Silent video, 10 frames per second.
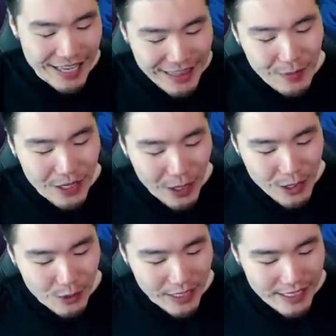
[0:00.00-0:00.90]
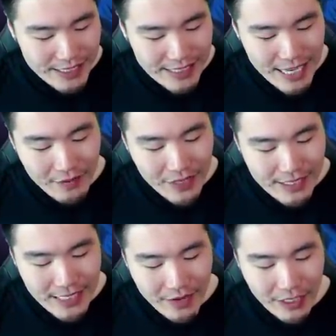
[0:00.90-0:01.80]
And then we also get
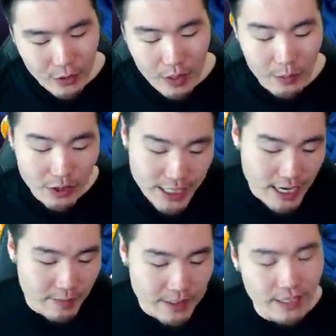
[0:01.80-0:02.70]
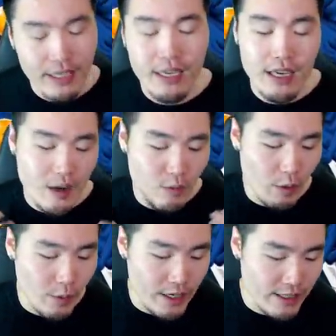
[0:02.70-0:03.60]
77 incredible gems
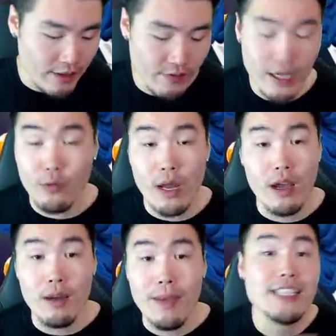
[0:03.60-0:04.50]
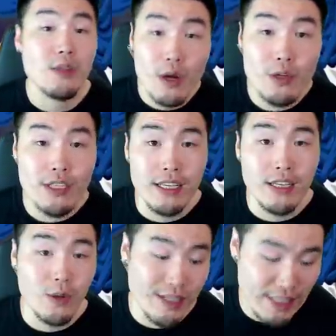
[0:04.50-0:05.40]
when we defeat uh, Master Roshi,
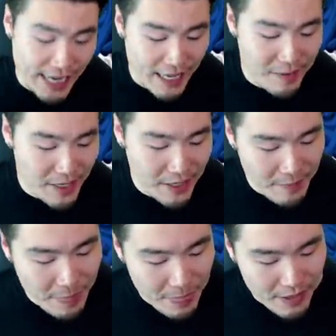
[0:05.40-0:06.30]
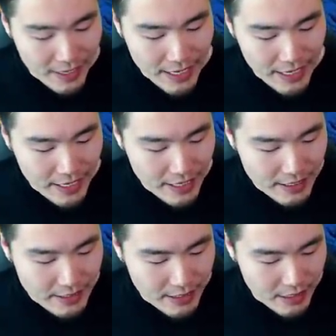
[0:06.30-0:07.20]
who is the enemy.
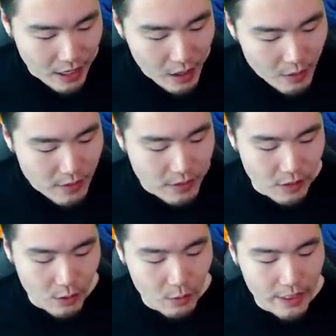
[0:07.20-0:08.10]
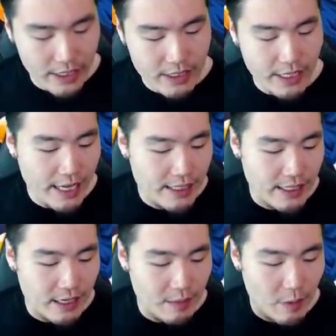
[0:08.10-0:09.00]
And uh, also, we can get
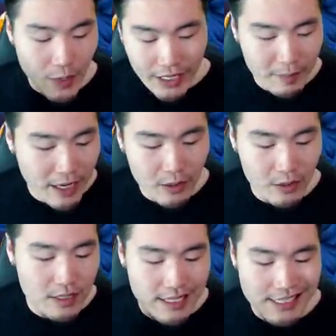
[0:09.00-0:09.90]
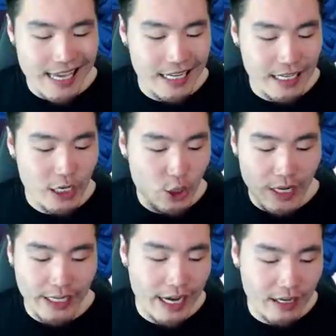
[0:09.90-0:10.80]
some Awakening Medals, Zeni
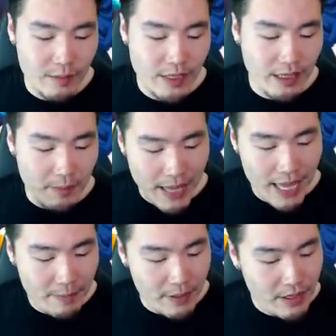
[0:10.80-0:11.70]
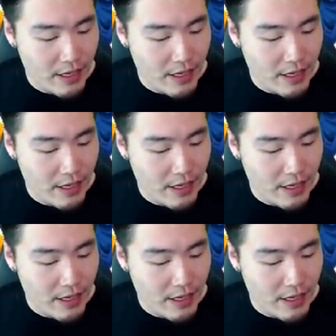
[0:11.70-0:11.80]
training items on the map,